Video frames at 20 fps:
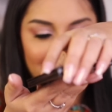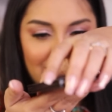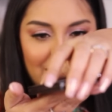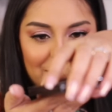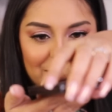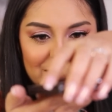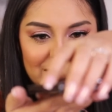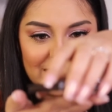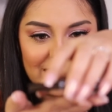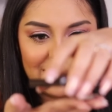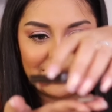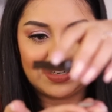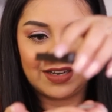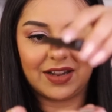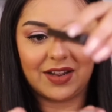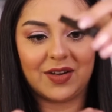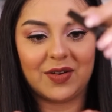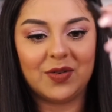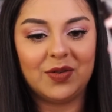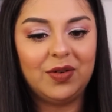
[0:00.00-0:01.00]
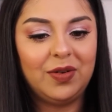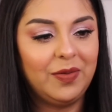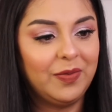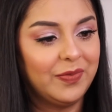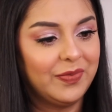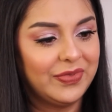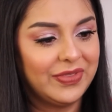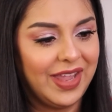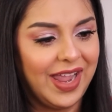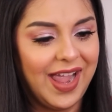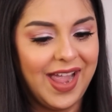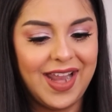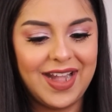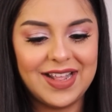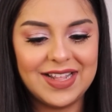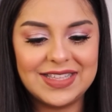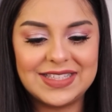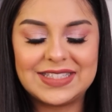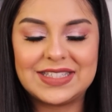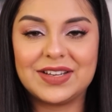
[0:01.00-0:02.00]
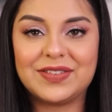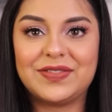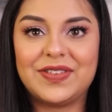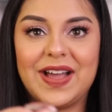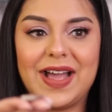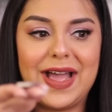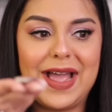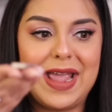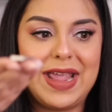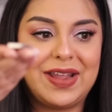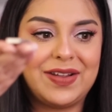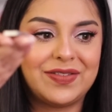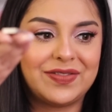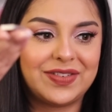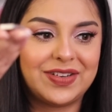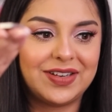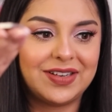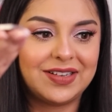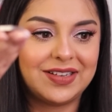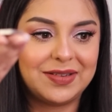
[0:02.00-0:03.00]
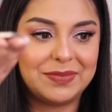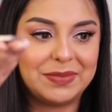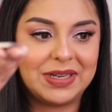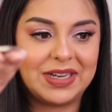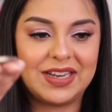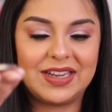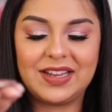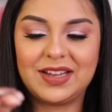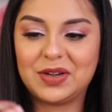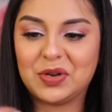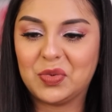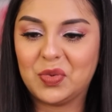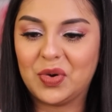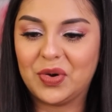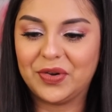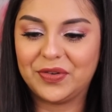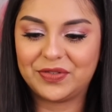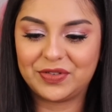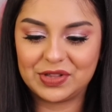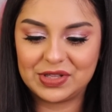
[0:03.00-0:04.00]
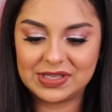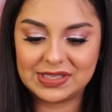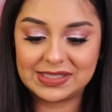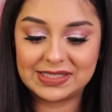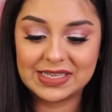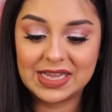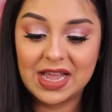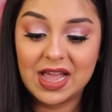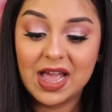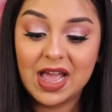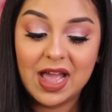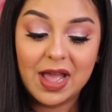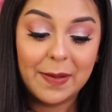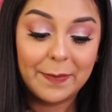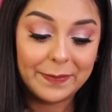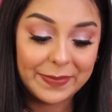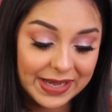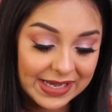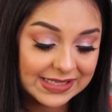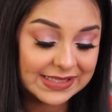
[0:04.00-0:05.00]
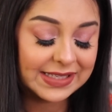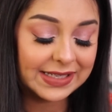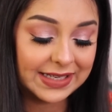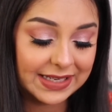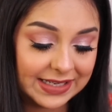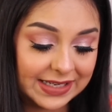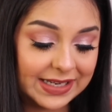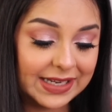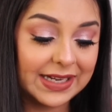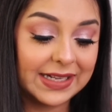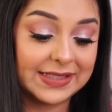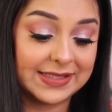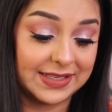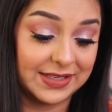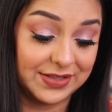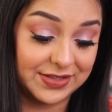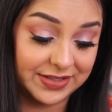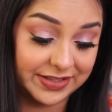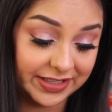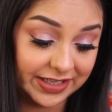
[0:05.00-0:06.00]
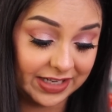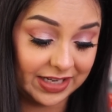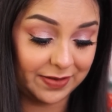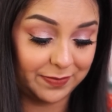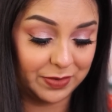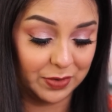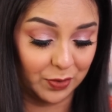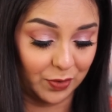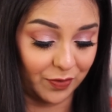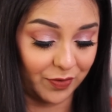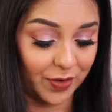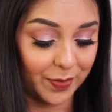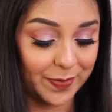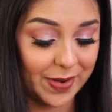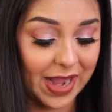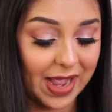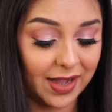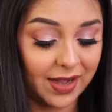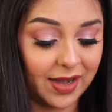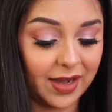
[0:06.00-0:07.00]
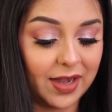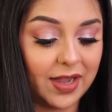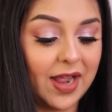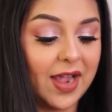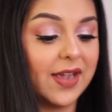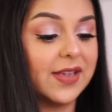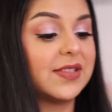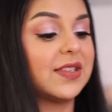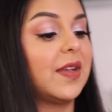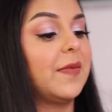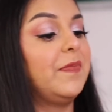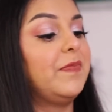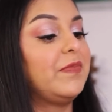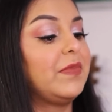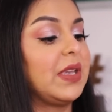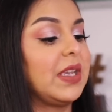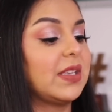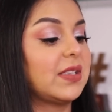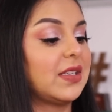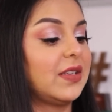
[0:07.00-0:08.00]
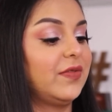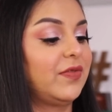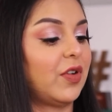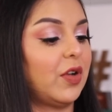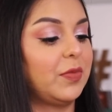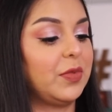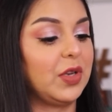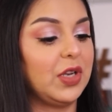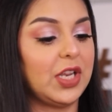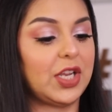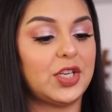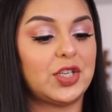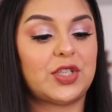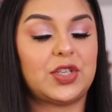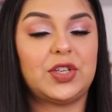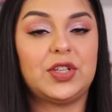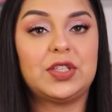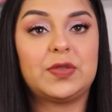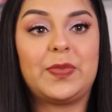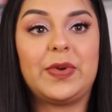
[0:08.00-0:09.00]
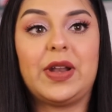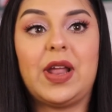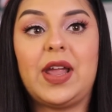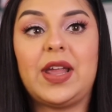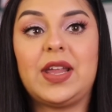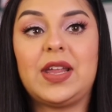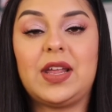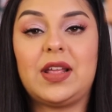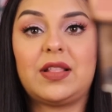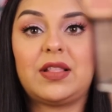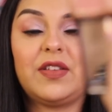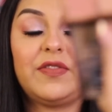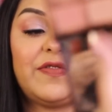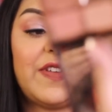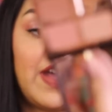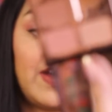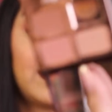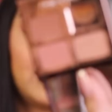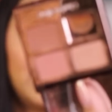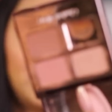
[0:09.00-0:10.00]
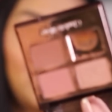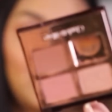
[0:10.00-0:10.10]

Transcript: it upside down. Survived. Am I getting an award for this? Basically, it's a really beautiful palette, has amazing formulations, but I hate the fact that